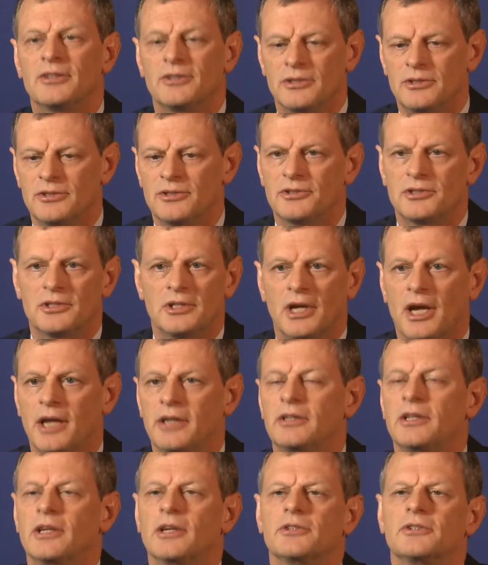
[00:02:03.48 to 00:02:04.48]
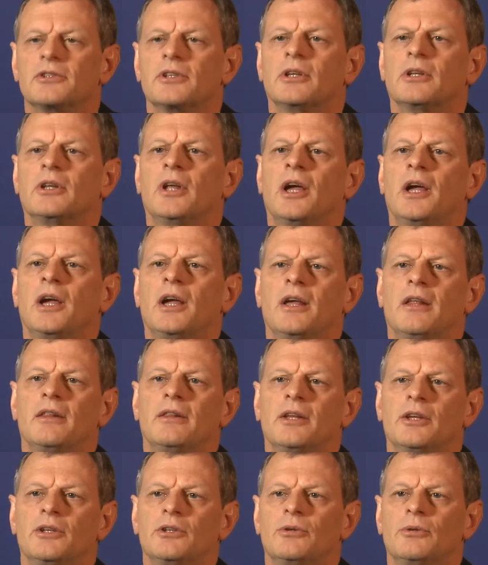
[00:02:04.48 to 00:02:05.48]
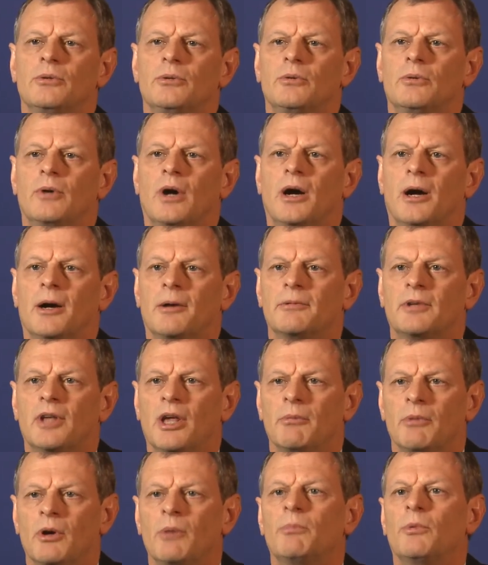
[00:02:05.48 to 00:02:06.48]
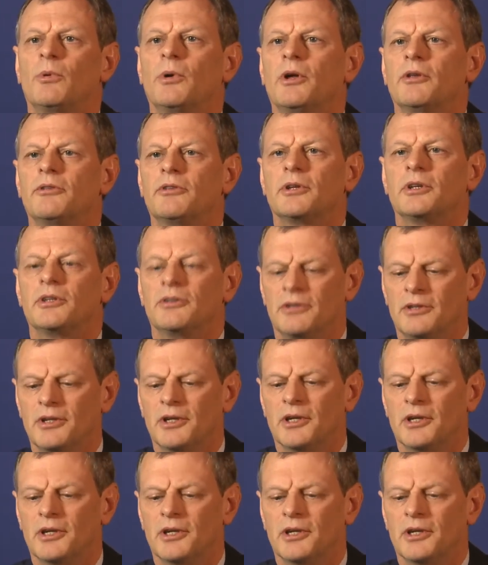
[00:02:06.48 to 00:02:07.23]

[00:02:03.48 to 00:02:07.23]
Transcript: to see ideas that you came up with and